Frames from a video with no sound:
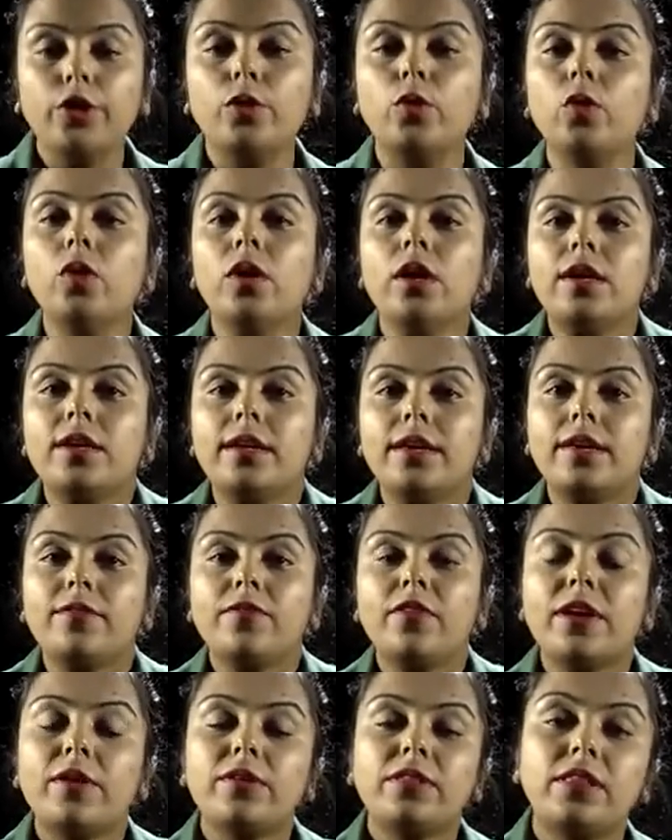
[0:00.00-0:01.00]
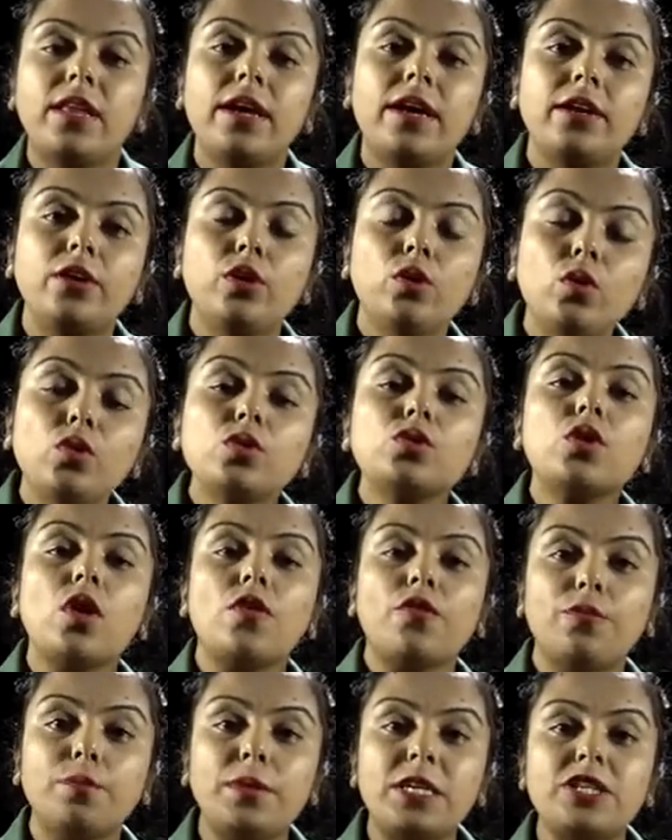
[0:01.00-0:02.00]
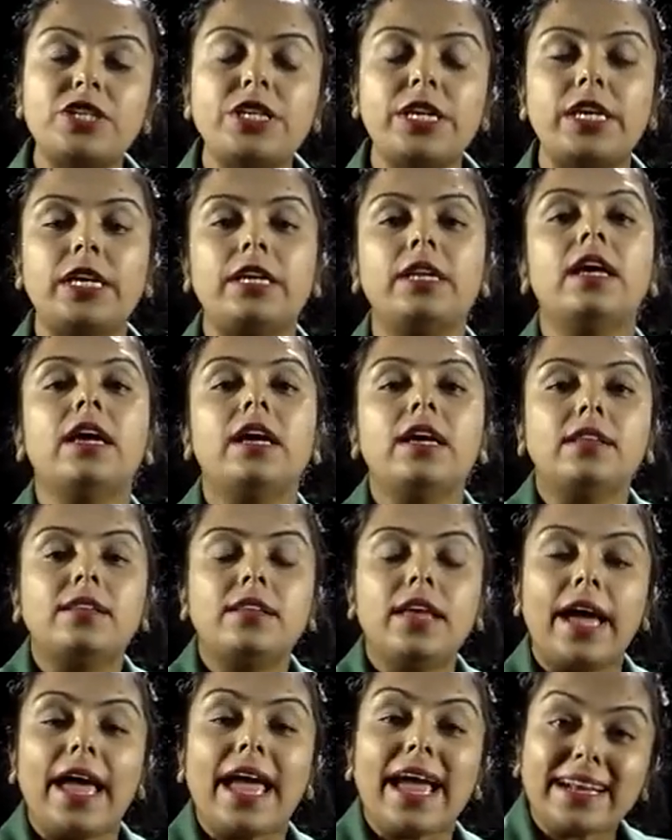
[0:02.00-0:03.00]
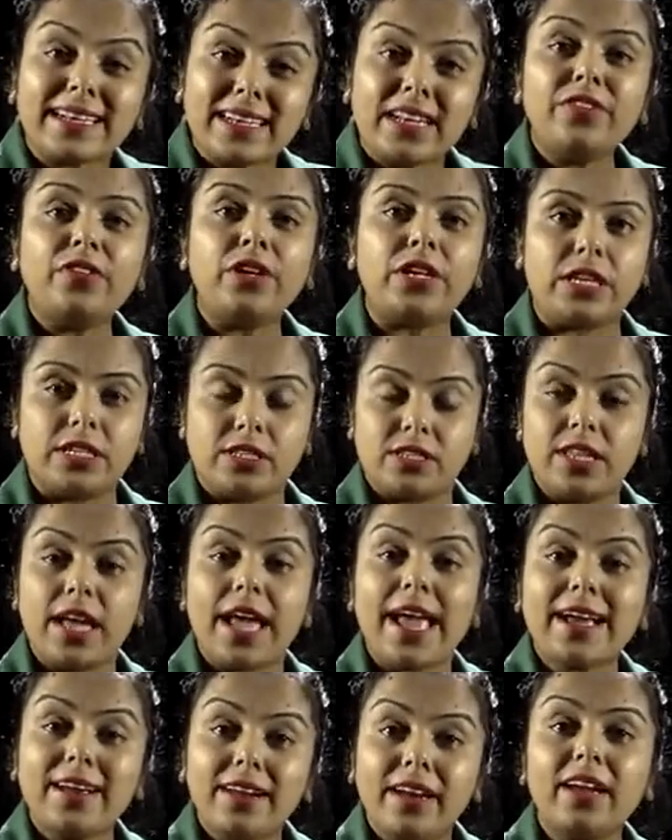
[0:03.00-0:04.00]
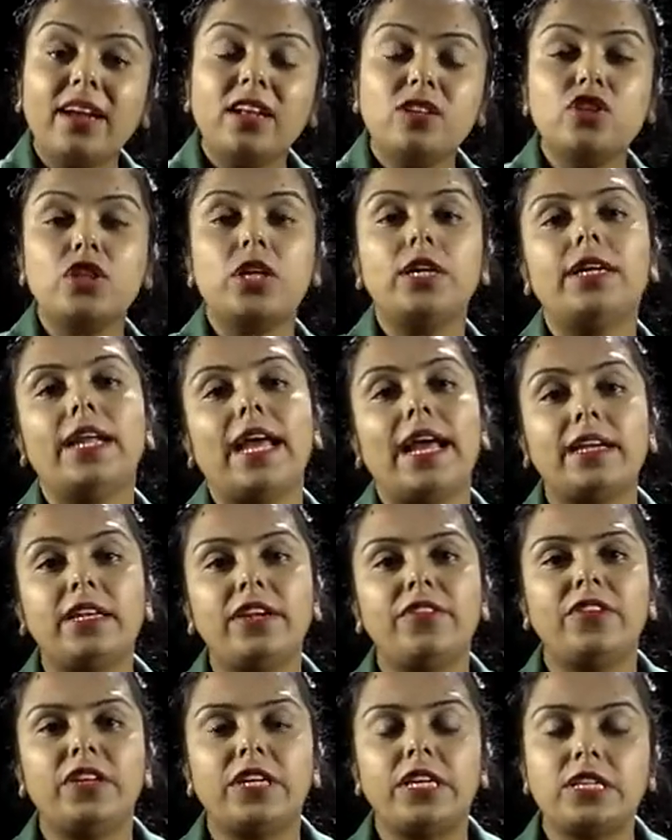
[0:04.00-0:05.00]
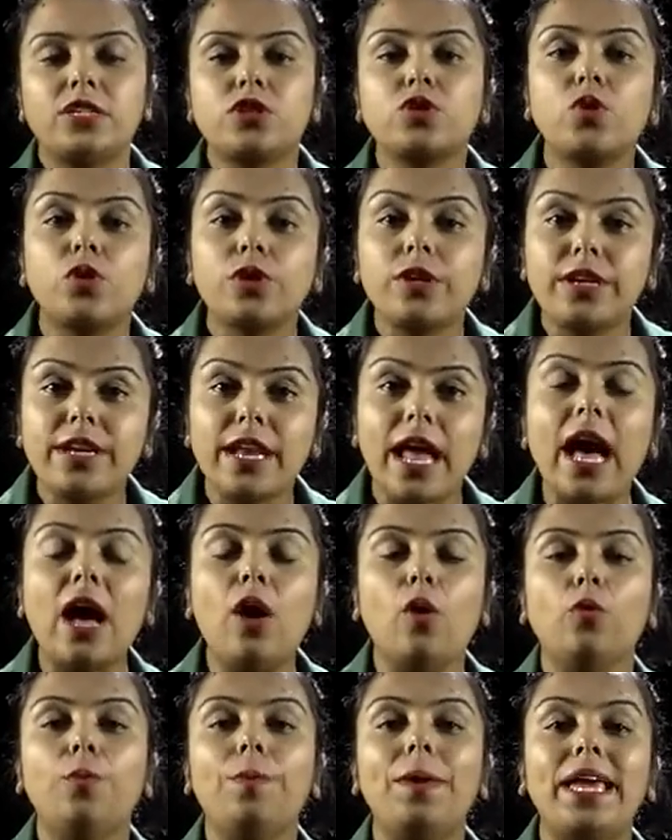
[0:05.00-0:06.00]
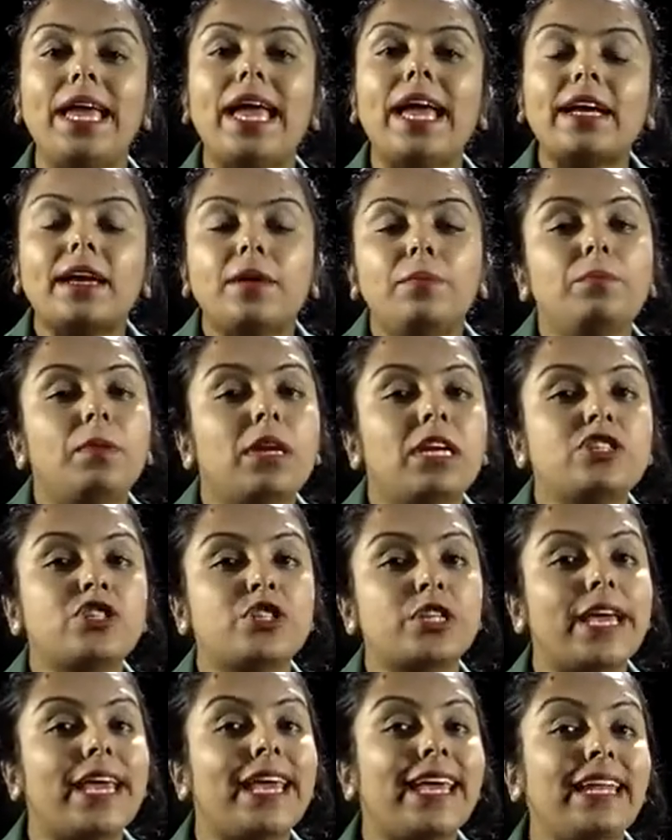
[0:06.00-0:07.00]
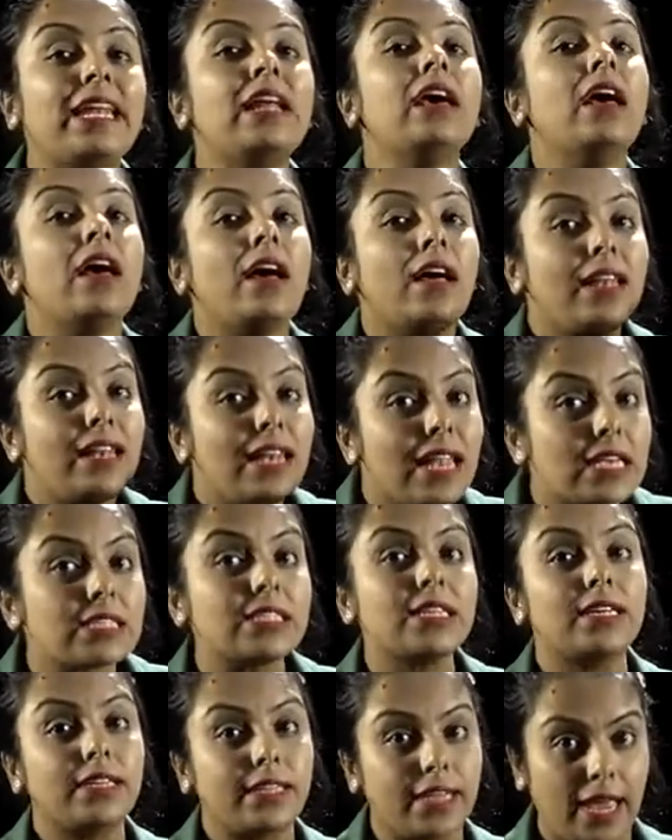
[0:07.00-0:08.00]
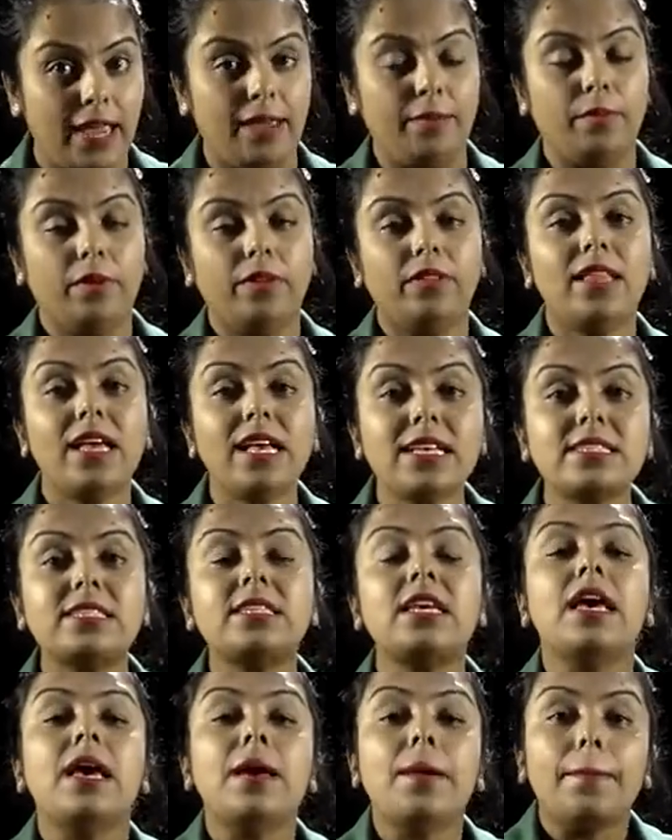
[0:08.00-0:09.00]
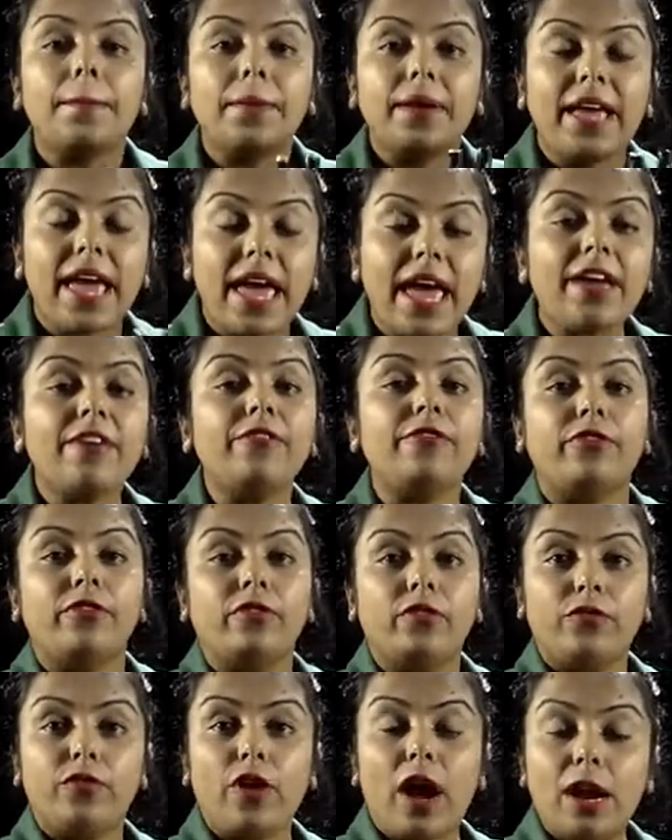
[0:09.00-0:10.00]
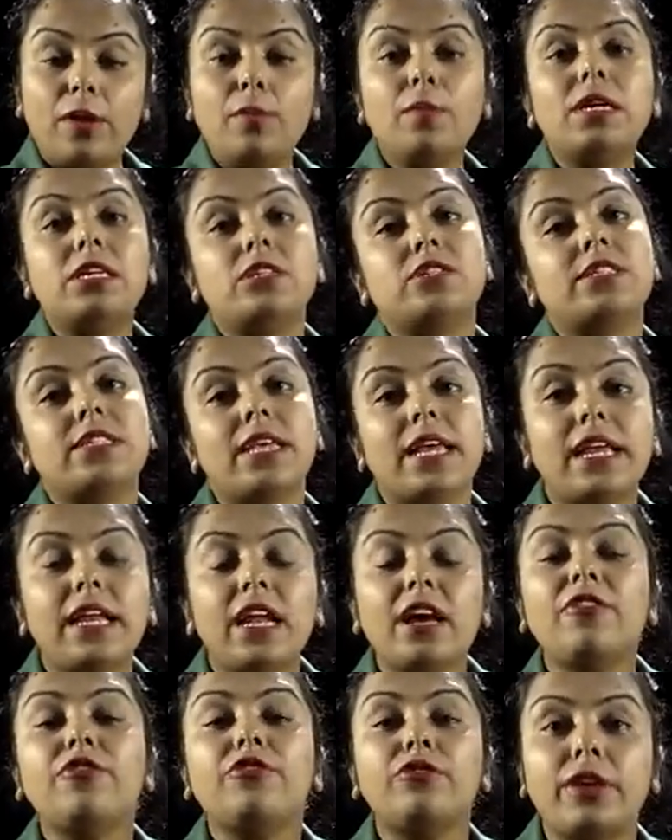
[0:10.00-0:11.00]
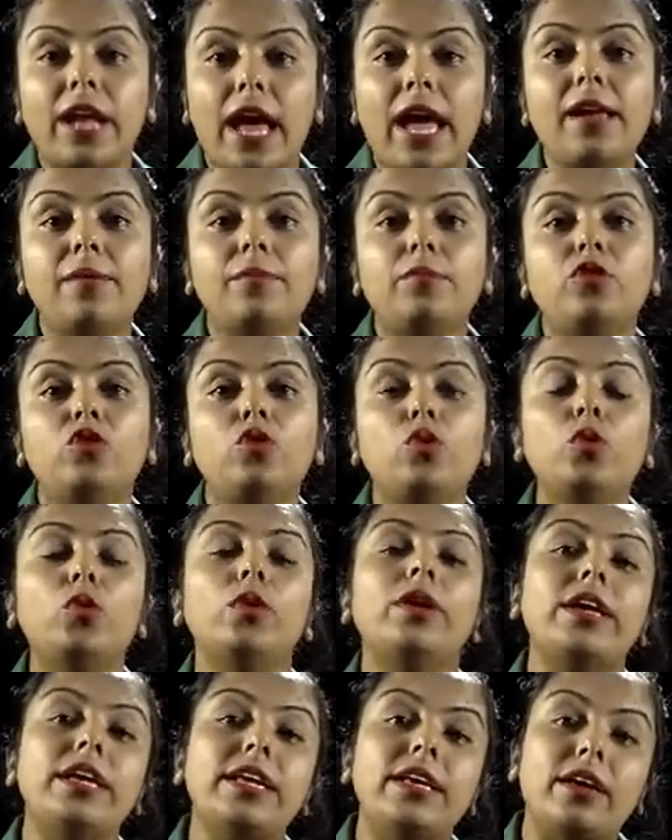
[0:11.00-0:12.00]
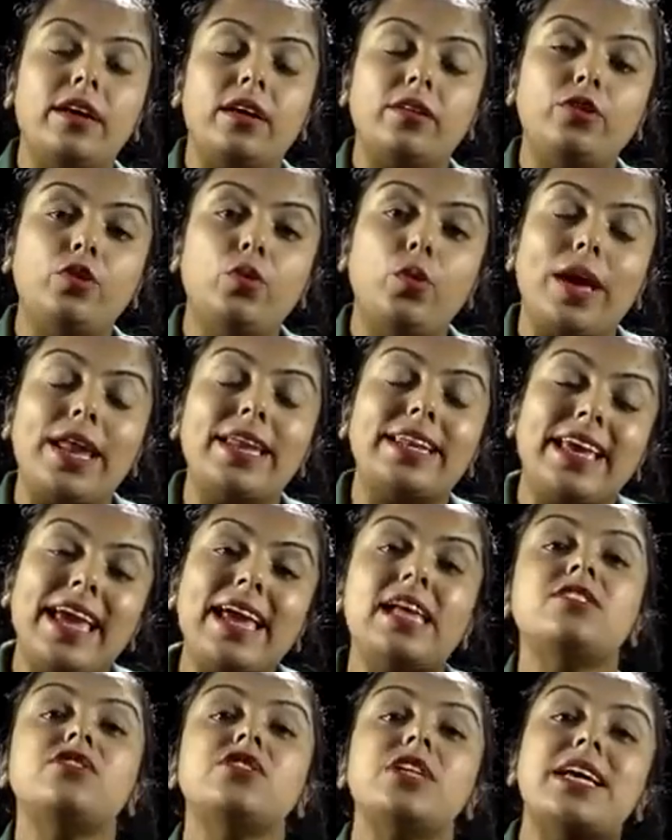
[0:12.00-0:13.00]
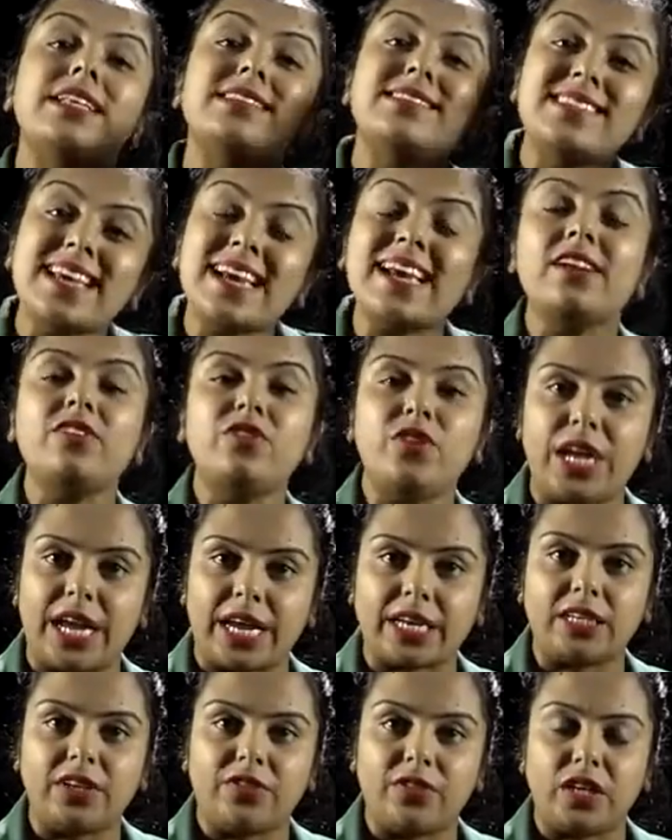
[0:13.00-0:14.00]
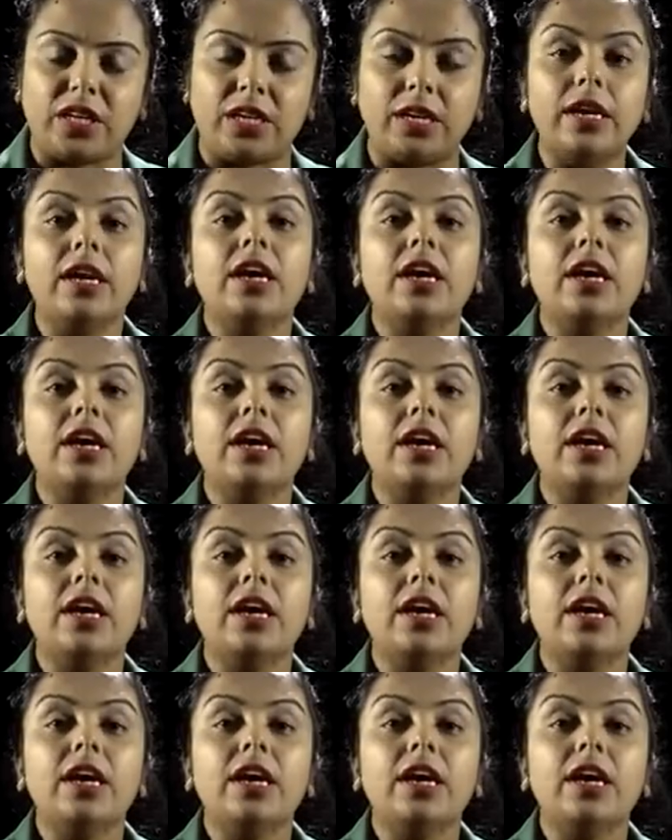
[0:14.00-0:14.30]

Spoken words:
you, with the use of machine, the agricultural activities could now be accomplished in lesser time. This gave farmers enough time to engage in secondary activity.